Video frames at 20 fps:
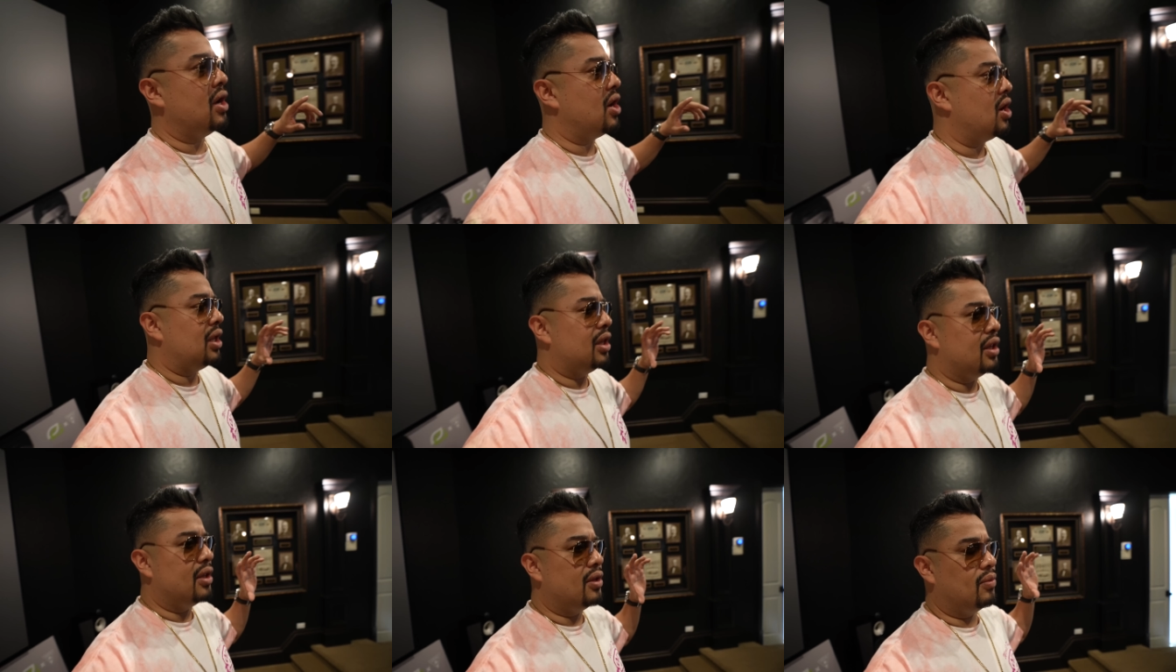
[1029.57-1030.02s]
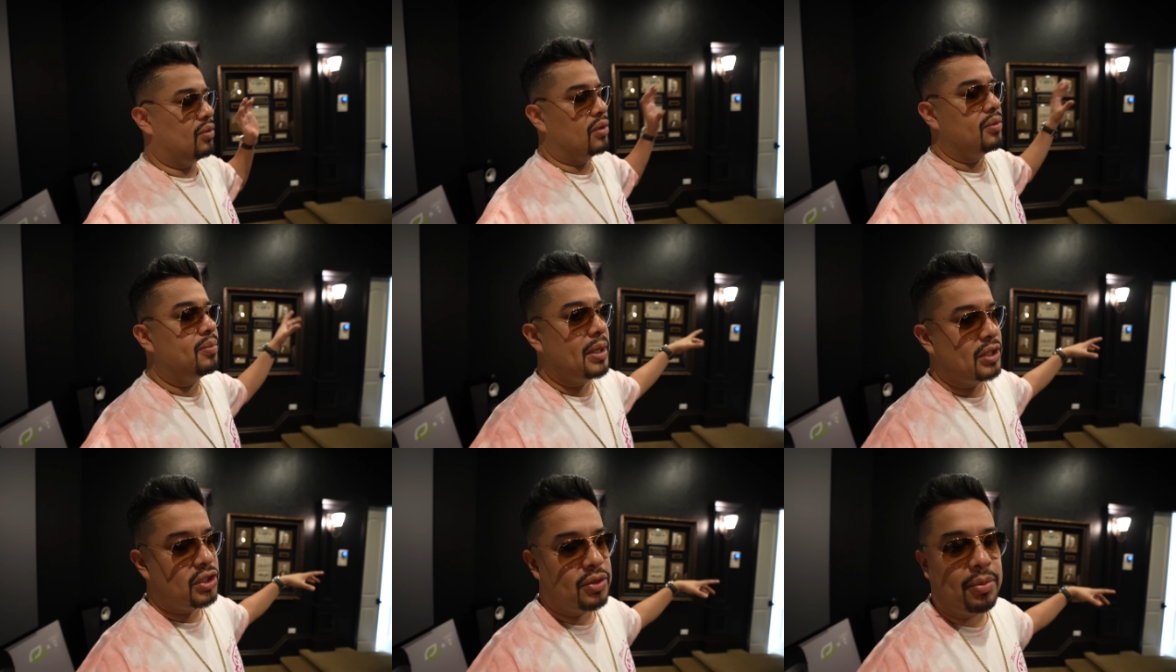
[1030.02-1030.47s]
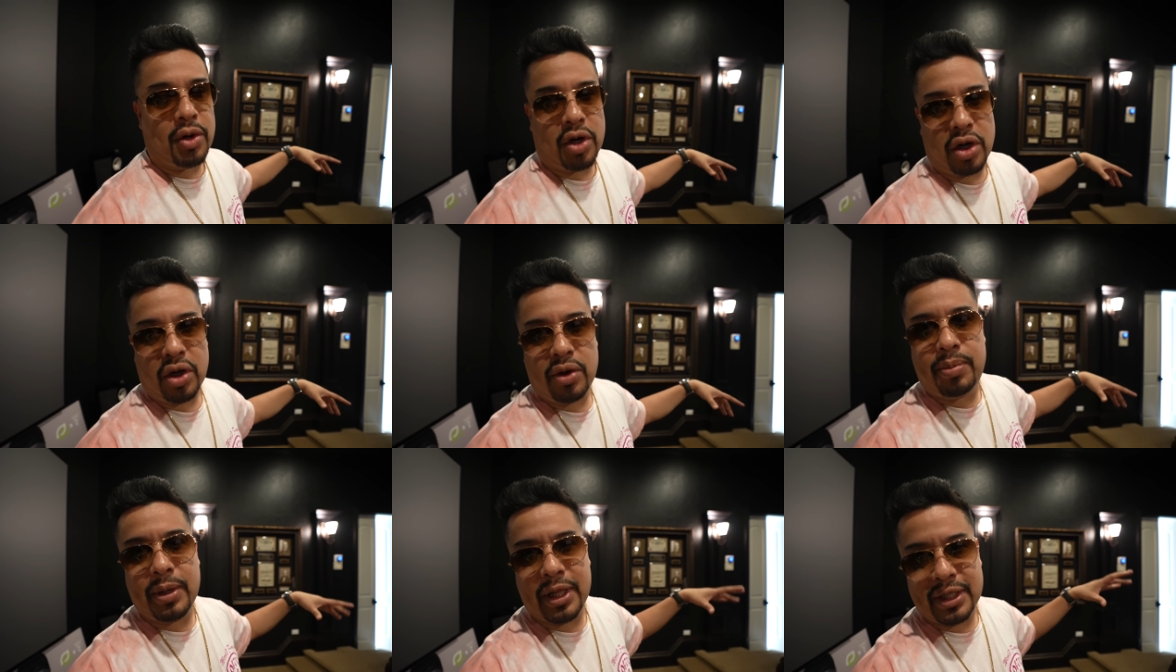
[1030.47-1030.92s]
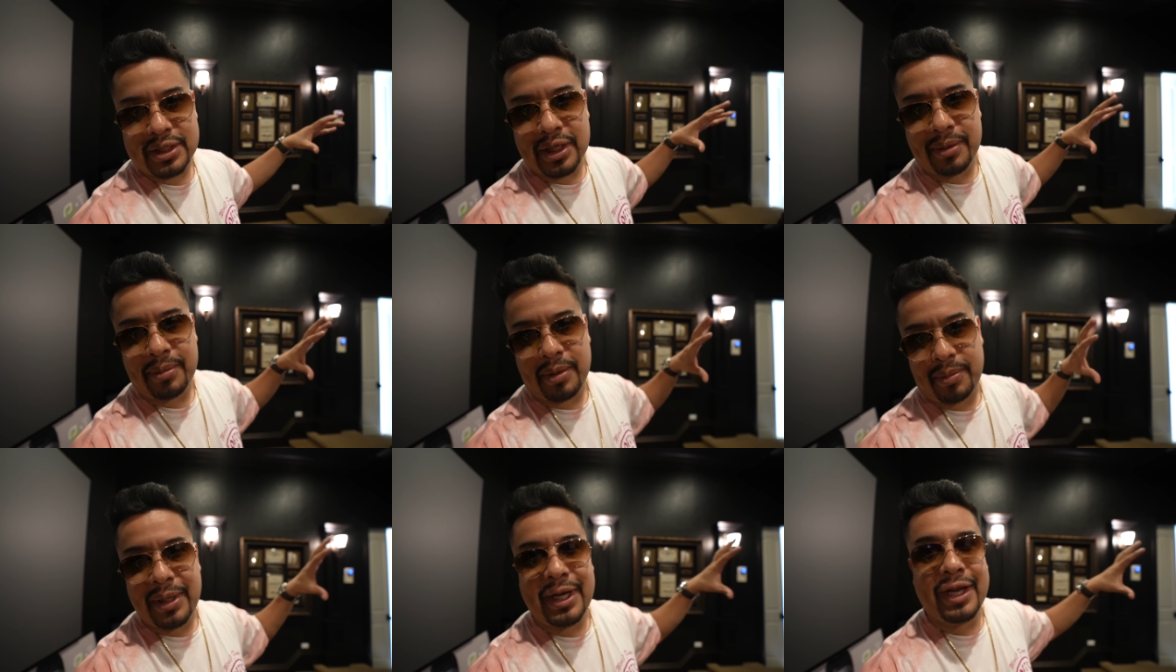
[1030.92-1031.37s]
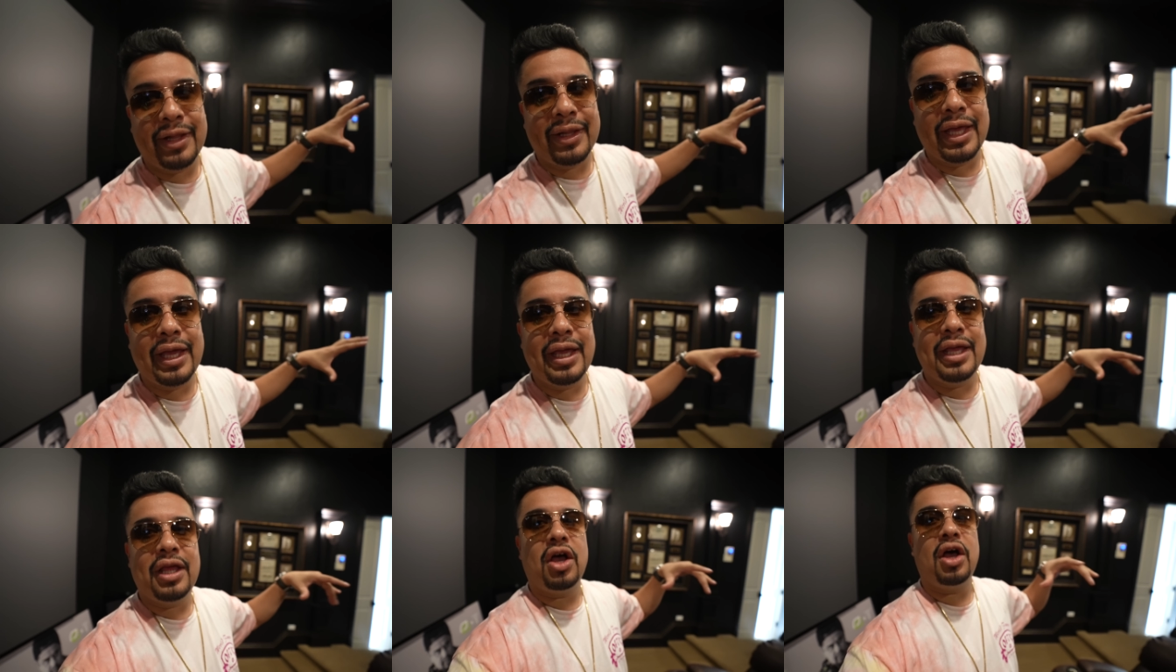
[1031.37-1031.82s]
all of, or by tomorrow, by the time I'm in LA,